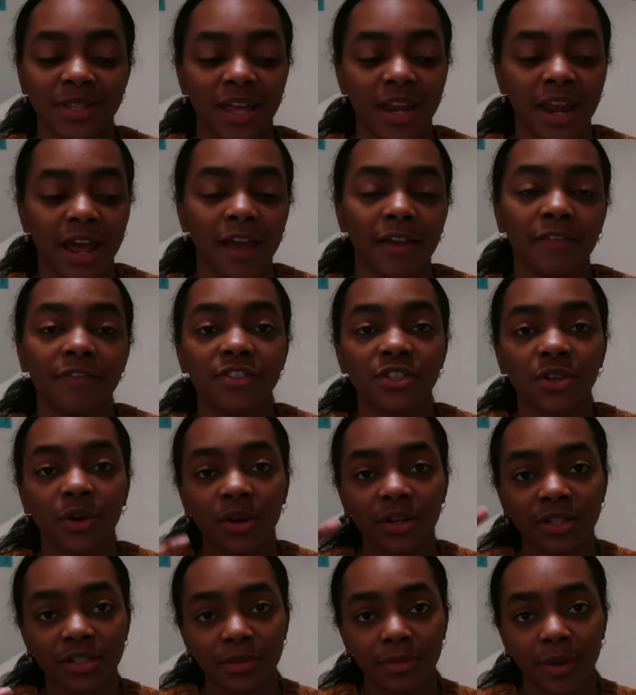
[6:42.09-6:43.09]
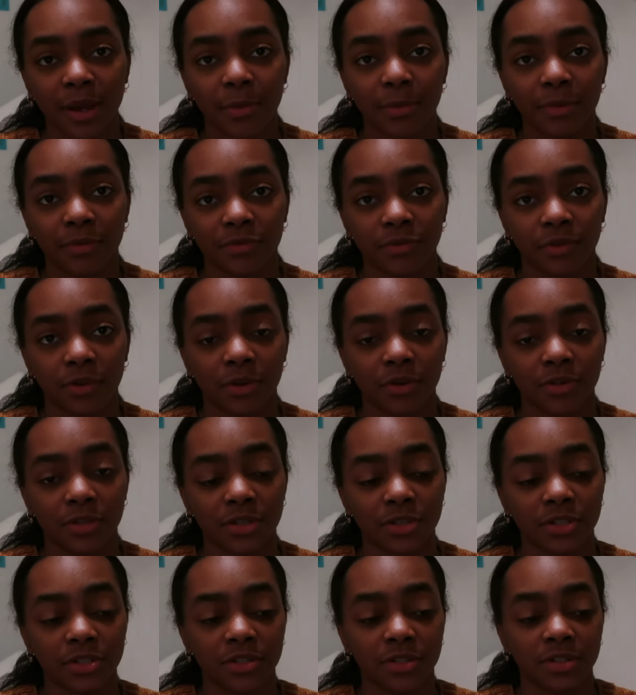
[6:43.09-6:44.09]
that I've talked about before on
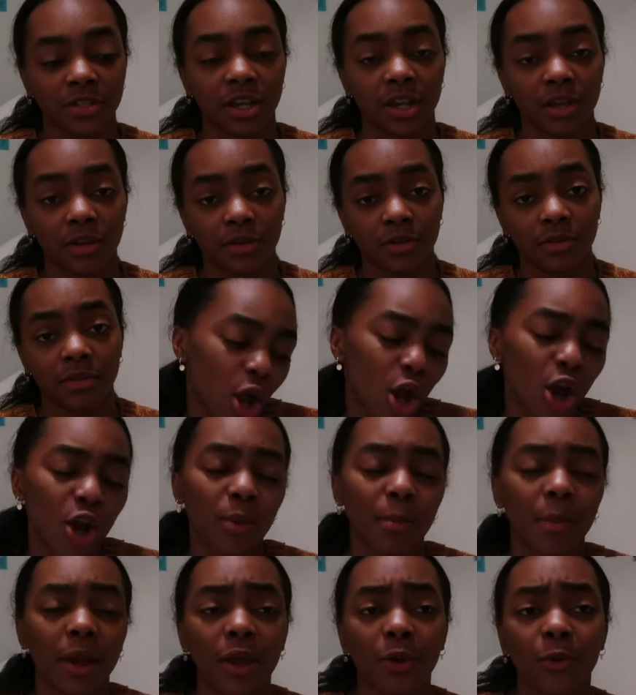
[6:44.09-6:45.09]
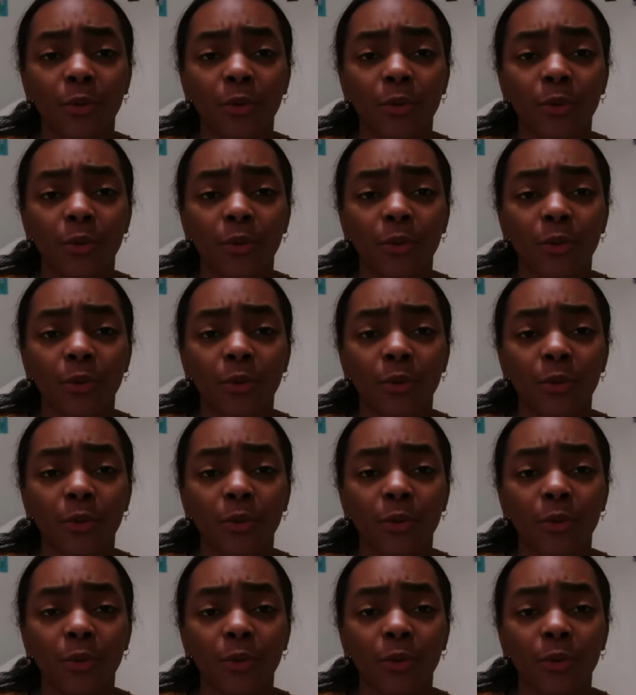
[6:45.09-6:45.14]
this channel are my